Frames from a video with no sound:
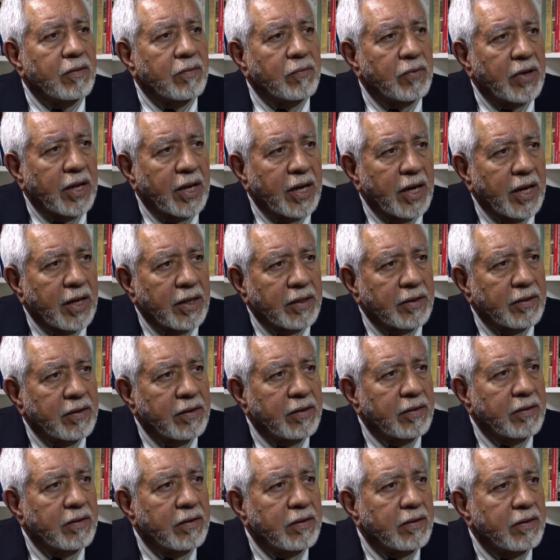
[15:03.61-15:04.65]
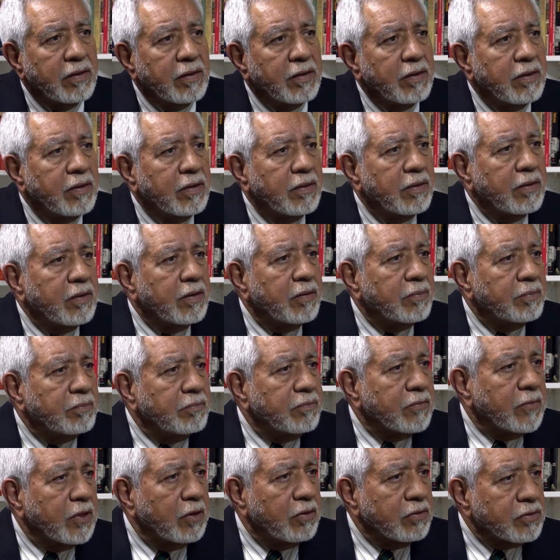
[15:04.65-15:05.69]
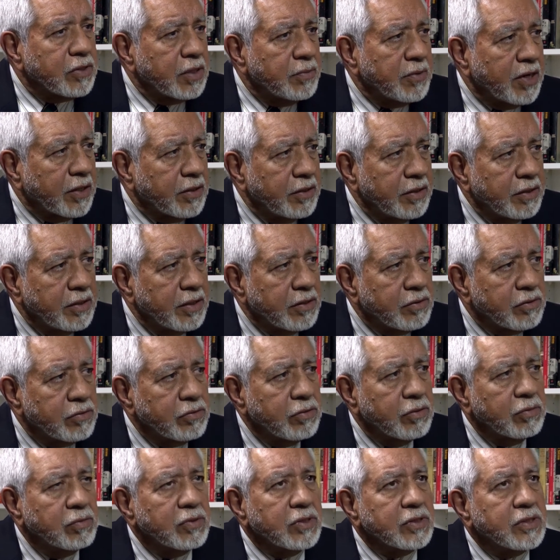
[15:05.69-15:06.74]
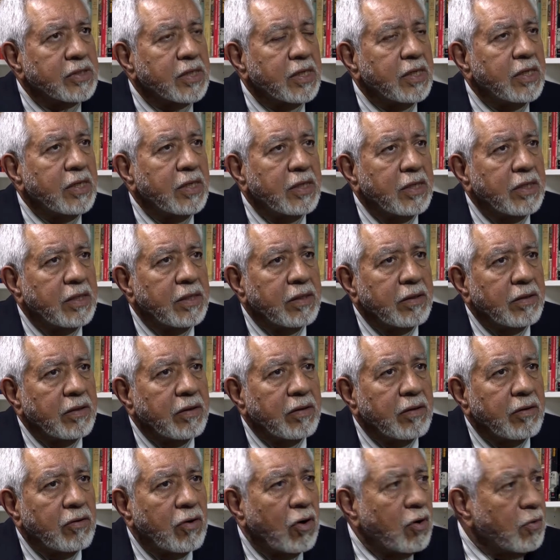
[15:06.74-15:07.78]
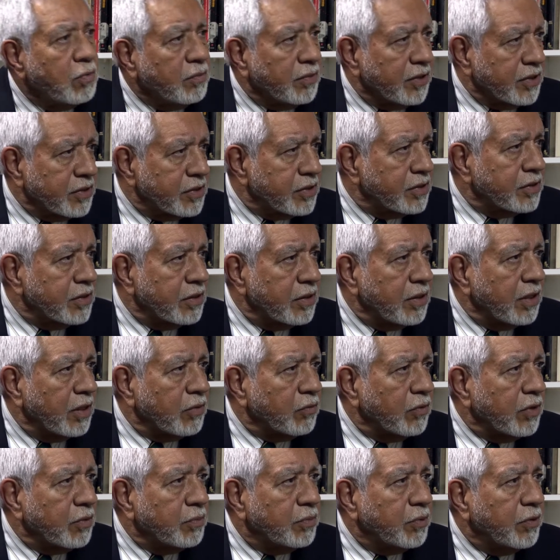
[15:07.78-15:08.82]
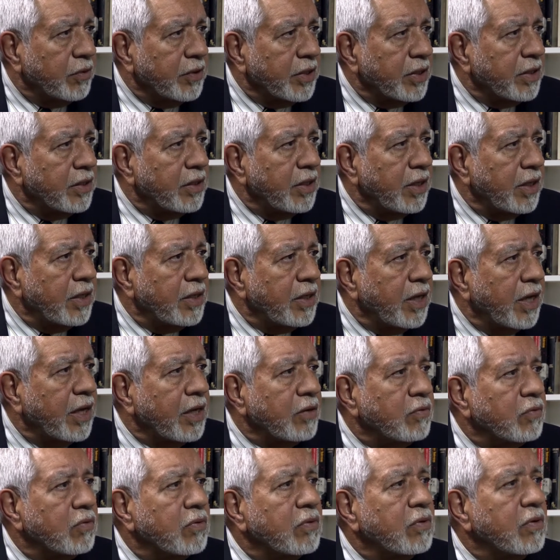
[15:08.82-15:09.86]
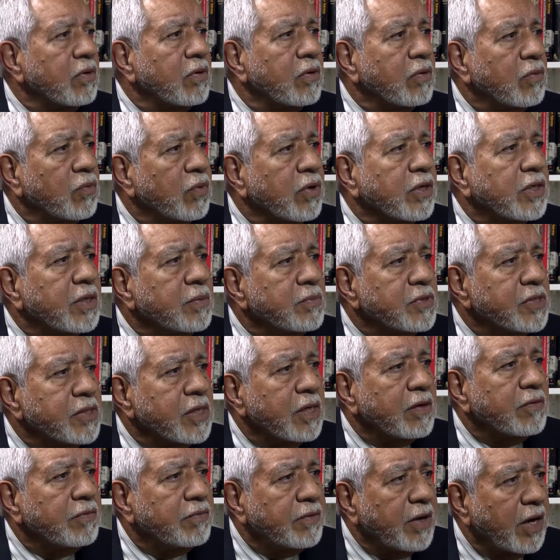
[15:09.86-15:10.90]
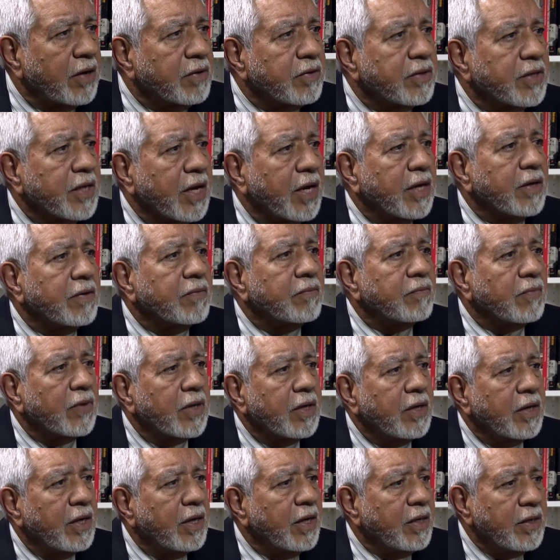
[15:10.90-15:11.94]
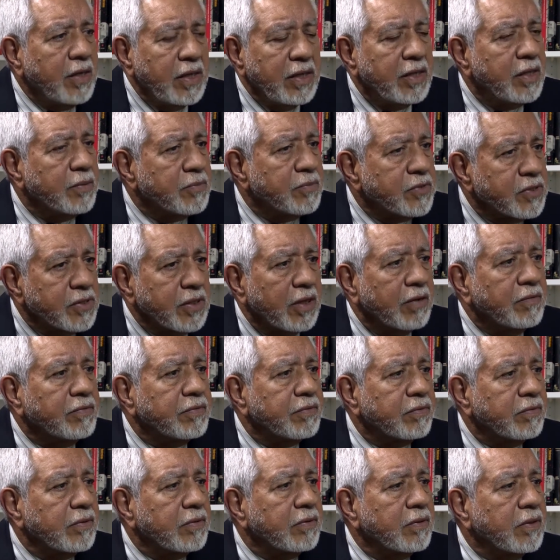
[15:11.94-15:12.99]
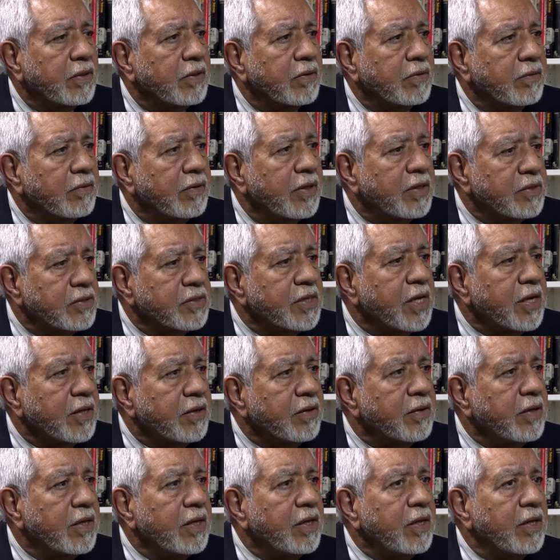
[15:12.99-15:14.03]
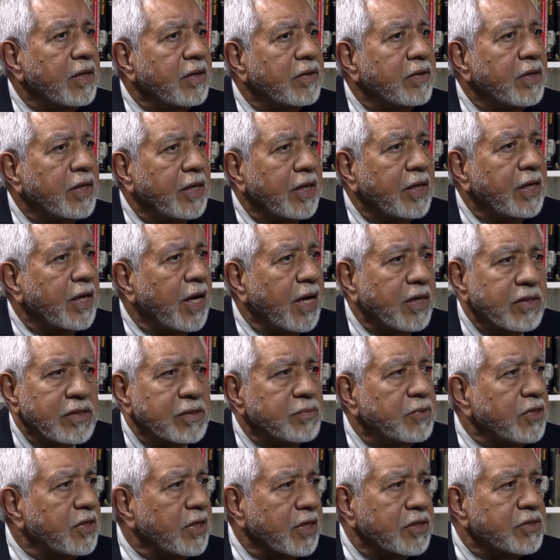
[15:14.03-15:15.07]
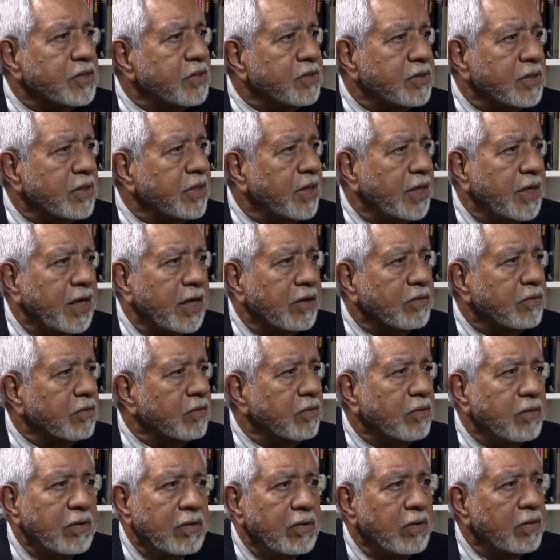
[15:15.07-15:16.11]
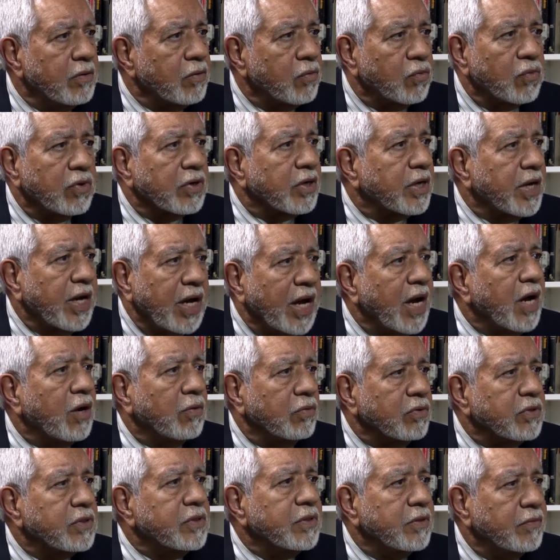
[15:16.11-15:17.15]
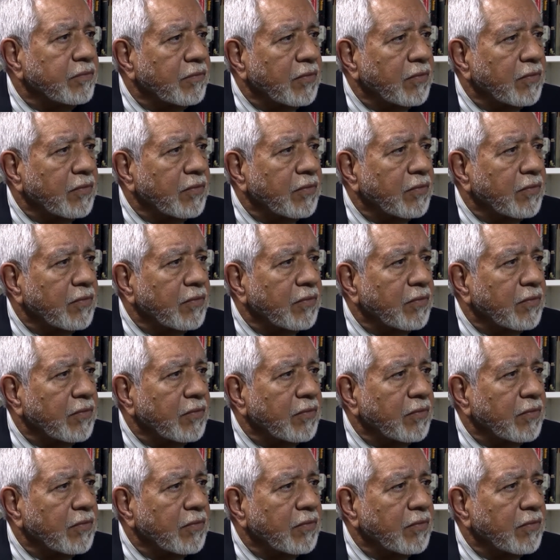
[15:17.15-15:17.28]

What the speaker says: We had Jose Martinez, who was homeless at one point and had worked himself out of that. And he himself has said that he had some addictions that he had to work out.